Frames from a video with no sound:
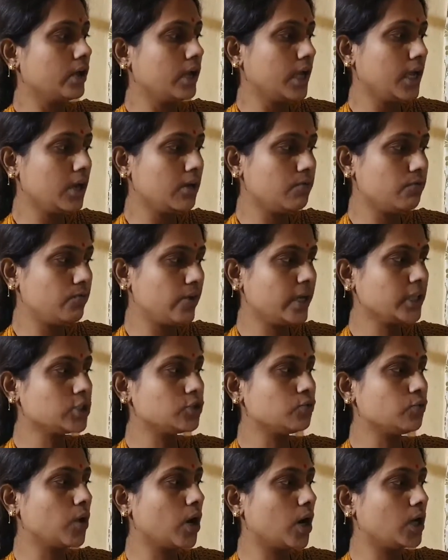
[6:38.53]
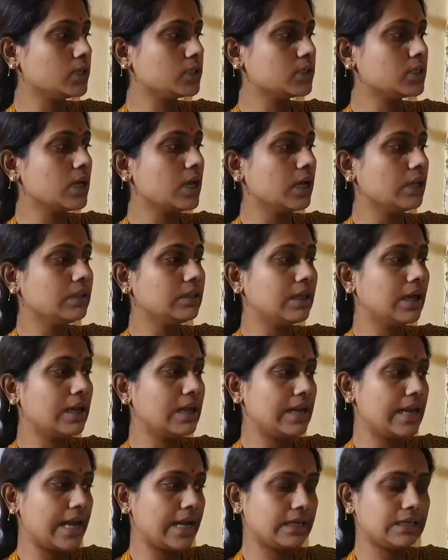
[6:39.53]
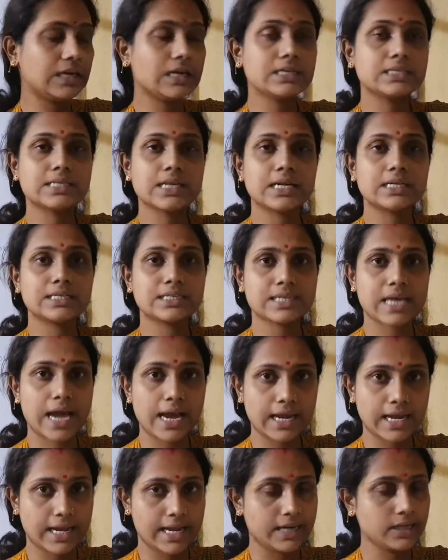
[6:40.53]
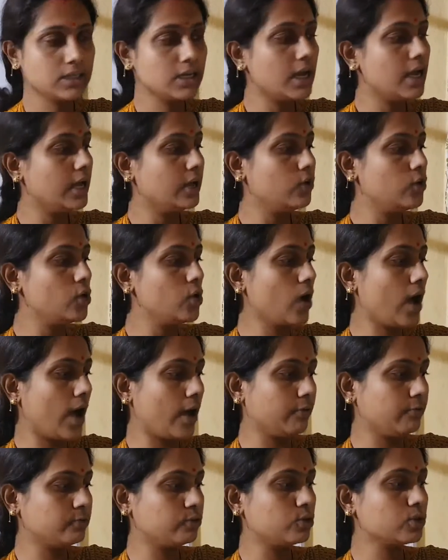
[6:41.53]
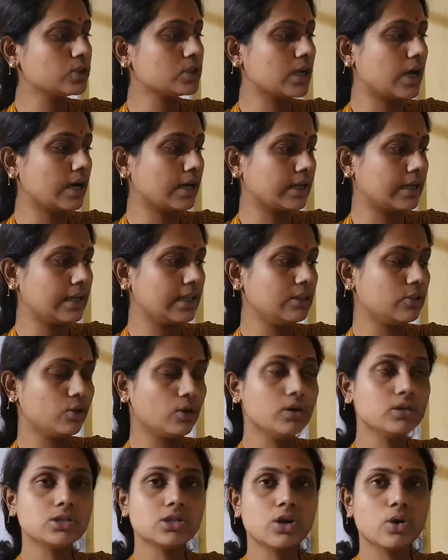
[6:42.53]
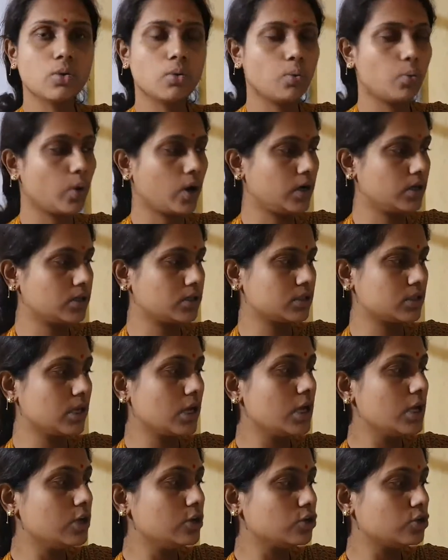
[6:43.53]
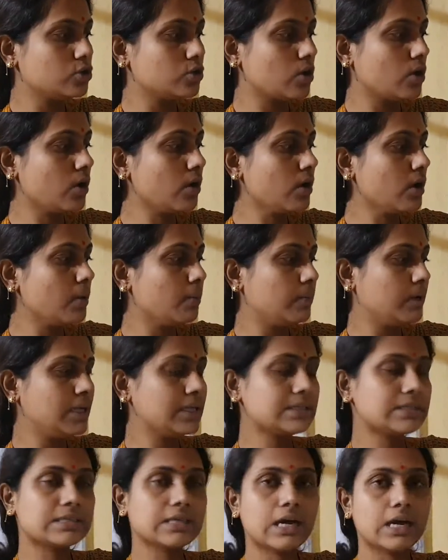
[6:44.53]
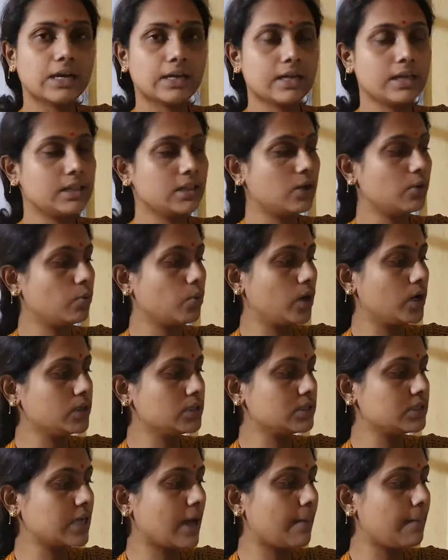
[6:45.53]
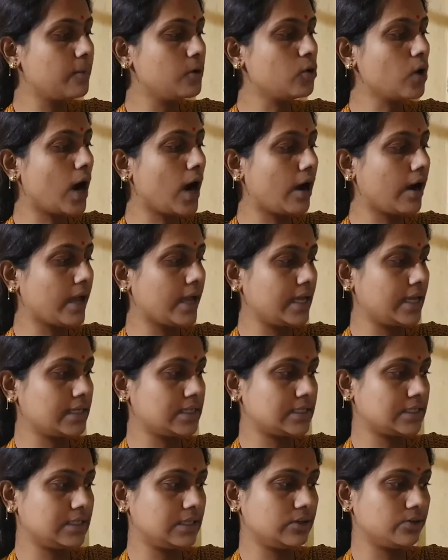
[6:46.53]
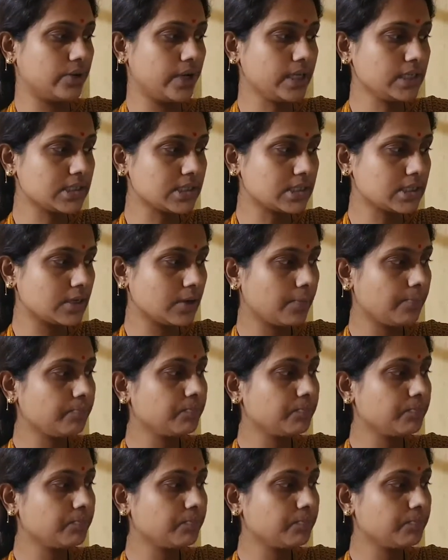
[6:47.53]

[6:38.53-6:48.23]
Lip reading: In which words the letters are silent, you have to circle those words. So please circle the words WRIST, wrist,